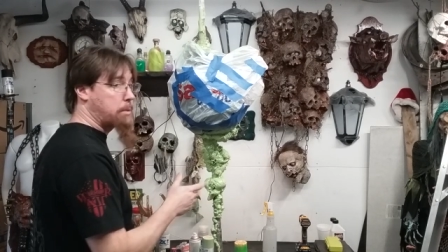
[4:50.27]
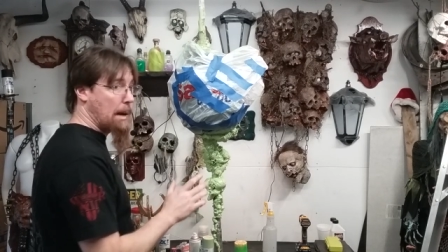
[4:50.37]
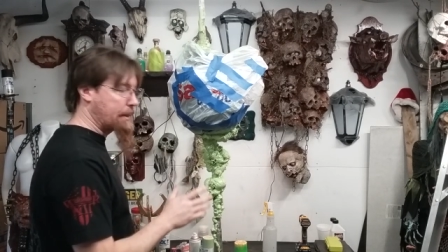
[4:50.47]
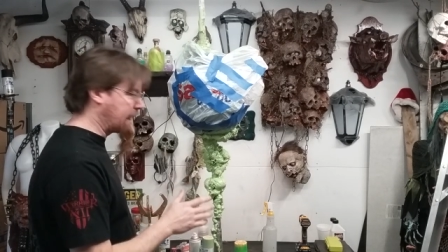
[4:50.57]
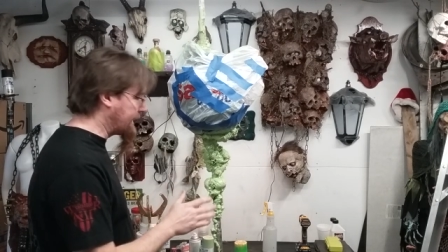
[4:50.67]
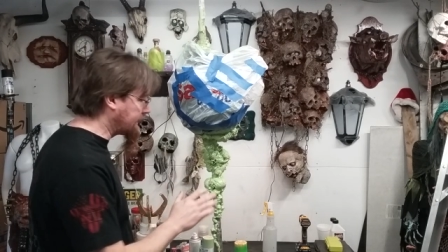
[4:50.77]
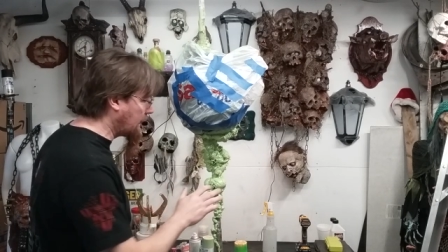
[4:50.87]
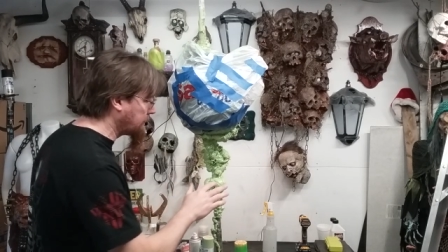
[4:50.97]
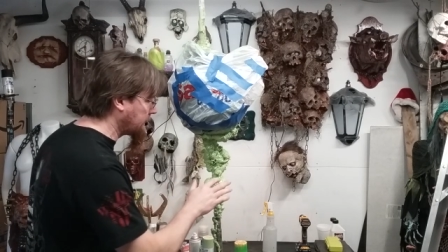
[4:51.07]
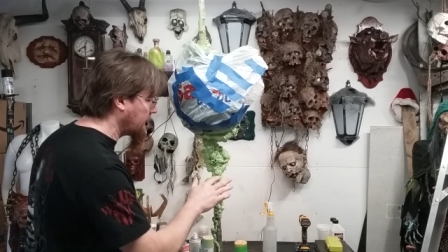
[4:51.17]
primer kind of
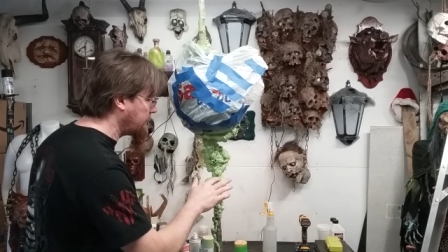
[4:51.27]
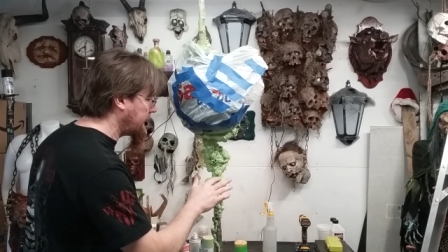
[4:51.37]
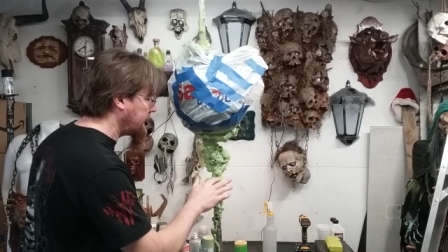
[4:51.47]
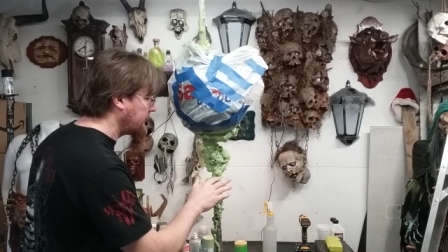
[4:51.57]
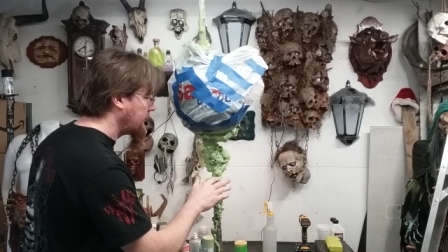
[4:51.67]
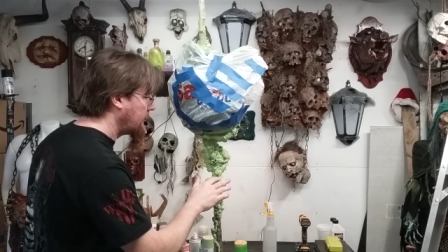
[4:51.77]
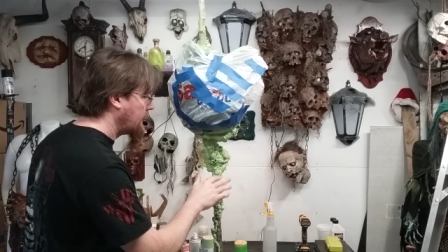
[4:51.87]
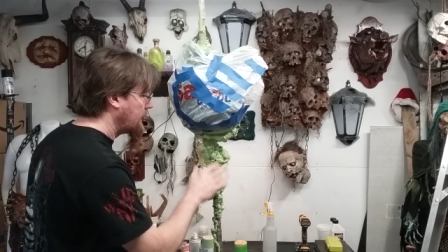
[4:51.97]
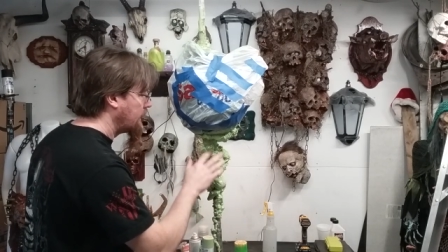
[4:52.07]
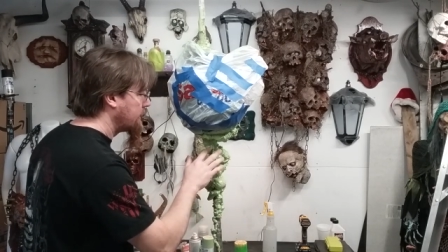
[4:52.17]
helps a little bit.
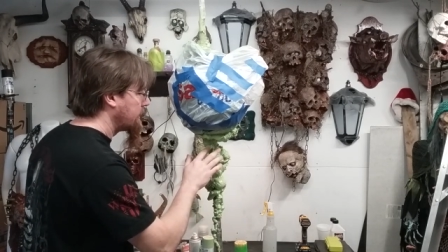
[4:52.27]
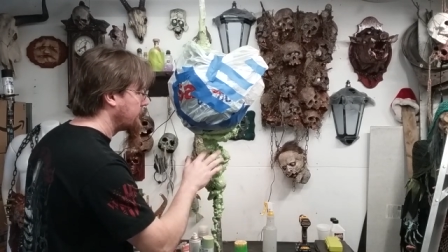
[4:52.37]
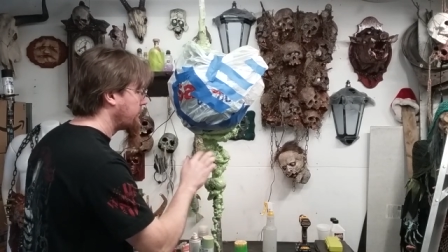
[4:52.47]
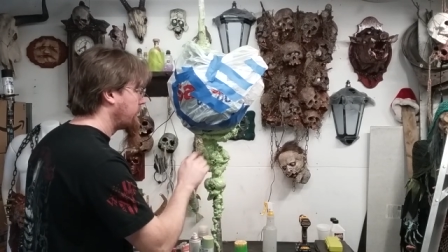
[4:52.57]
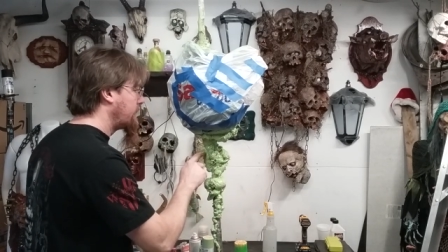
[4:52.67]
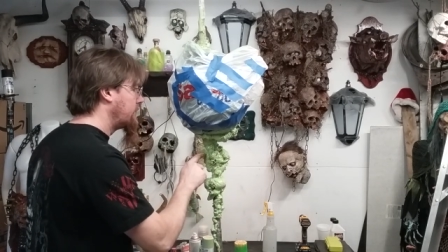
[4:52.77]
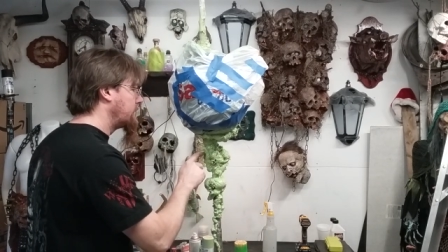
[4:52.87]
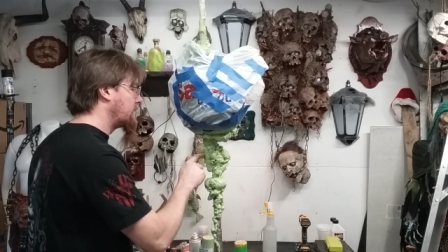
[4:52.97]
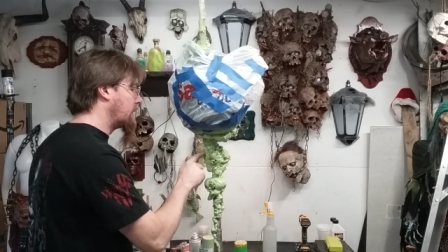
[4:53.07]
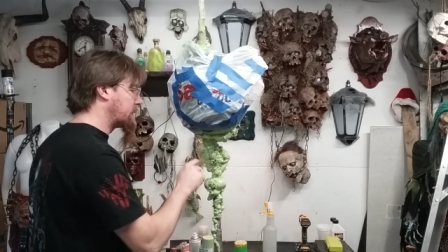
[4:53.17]

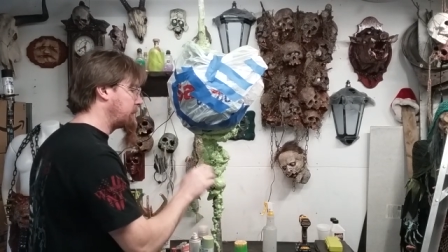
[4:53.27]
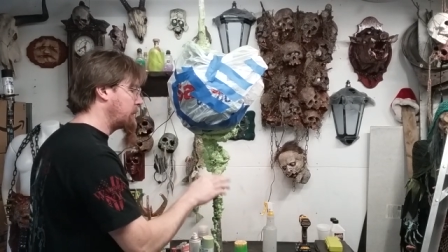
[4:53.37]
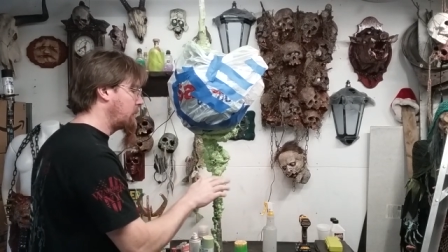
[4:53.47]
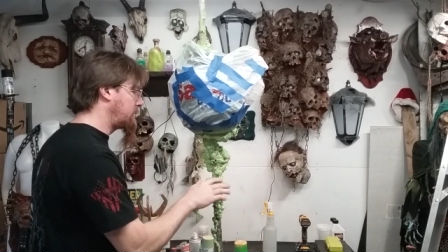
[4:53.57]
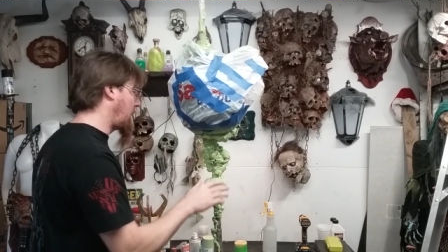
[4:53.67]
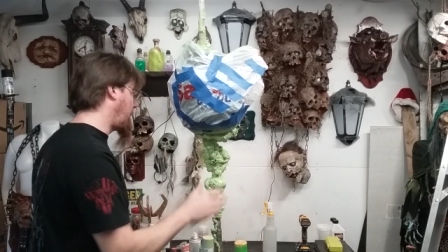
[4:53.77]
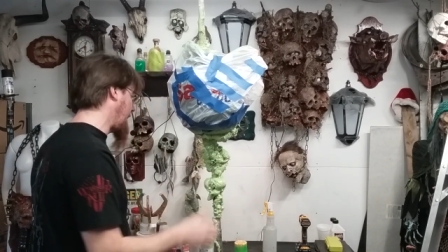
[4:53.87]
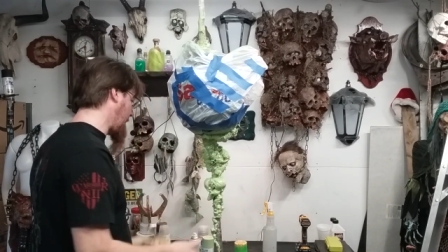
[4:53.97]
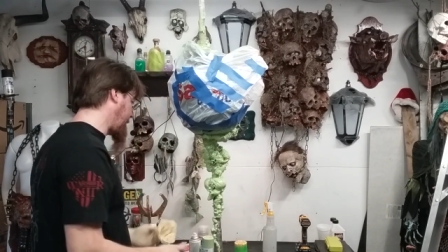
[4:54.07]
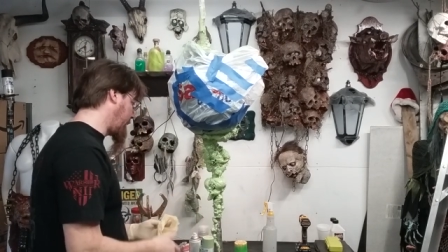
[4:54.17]
A little smooth, so I'm
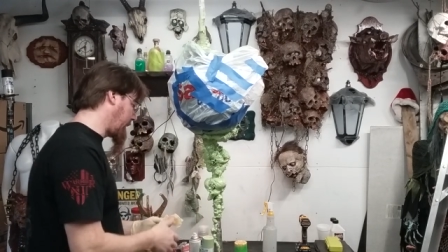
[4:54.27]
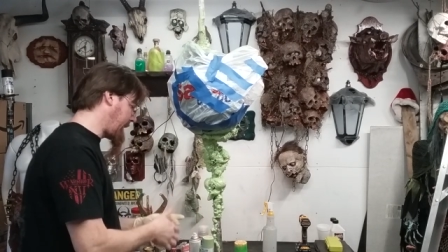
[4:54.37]
happy with